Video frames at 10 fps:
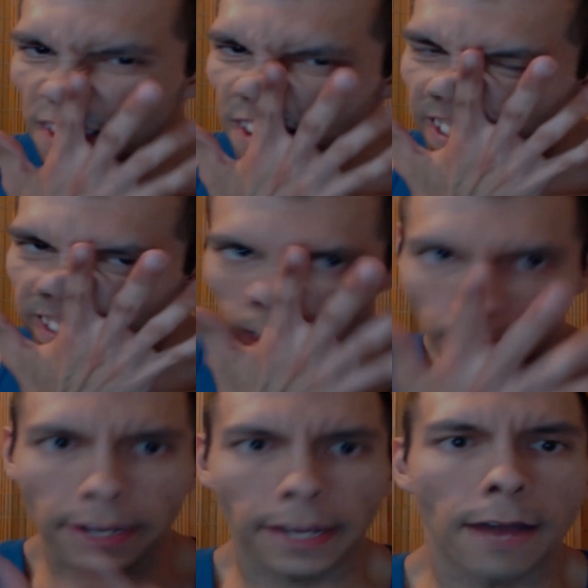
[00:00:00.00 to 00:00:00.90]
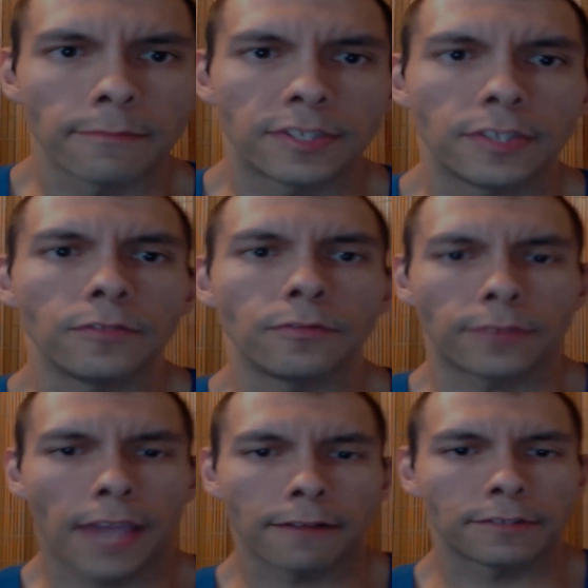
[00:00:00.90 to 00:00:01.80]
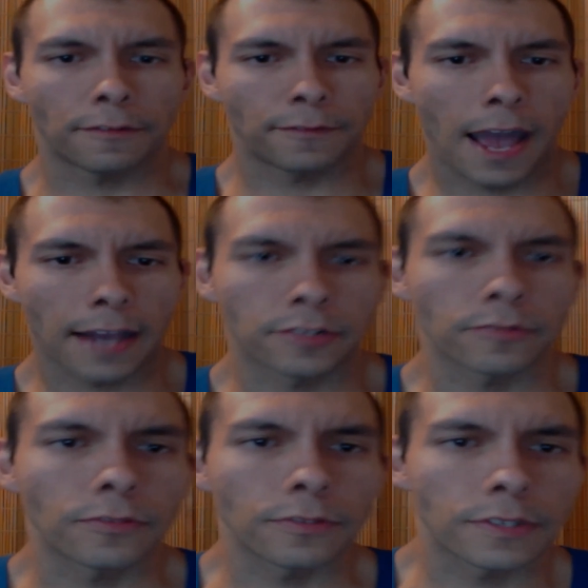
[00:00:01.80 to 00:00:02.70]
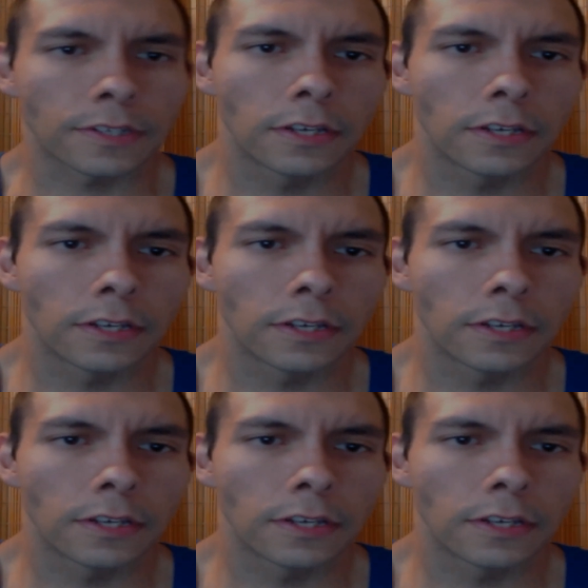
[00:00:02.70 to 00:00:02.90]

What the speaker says: And so when it comes to counterfactuals,